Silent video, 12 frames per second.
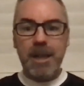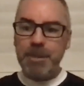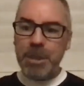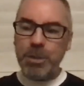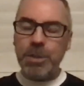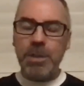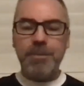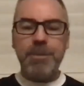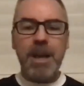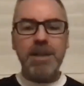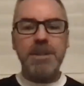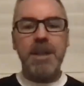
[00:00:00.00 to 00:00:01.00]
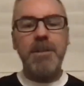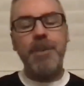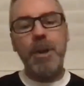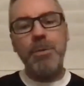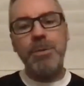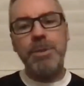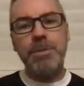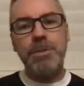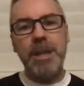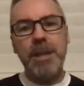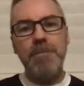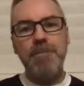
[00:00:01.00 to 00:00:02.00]
because on the flat I found
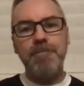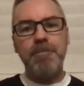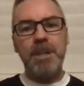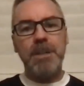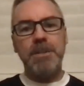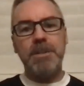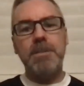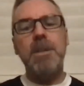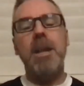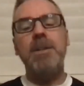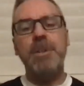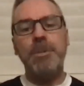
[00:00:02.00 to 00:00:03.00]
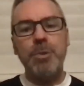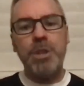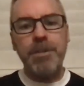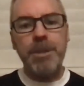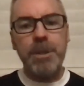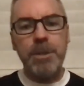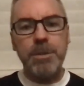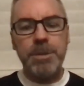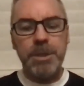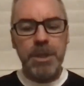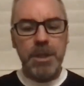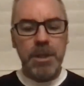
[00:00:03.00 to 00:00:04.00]
intervals difficult.
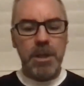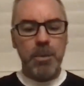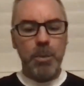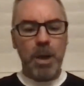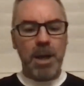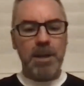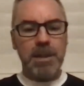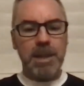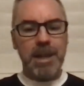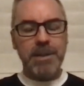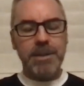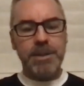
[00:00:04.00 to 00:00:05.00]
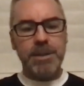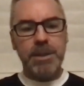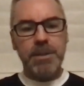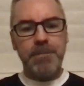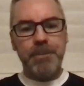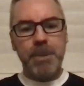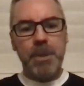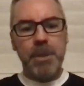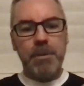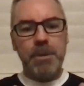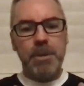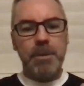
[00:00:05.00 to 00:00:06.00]
And what I learned
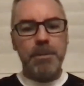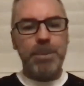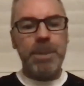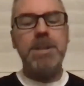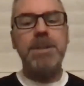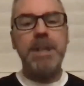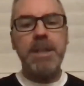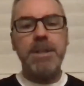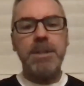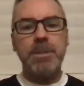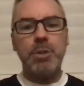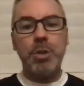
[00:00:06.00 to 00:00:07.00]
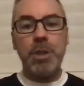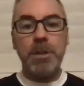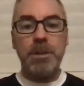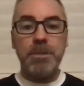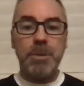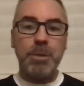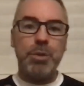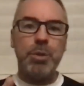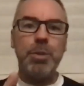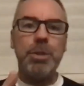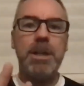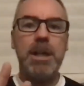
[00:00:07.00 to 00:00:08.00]
pre-season doing intervals,
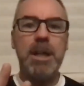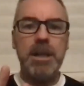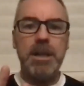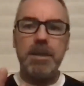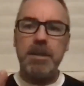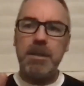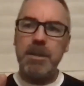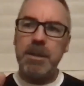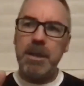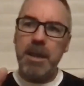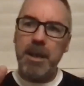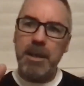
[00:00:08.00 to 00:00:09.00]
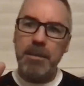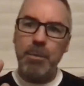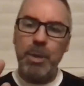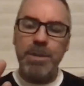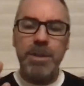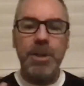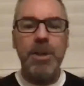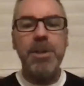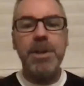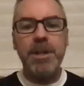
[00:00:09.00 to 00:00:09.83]
doing it with another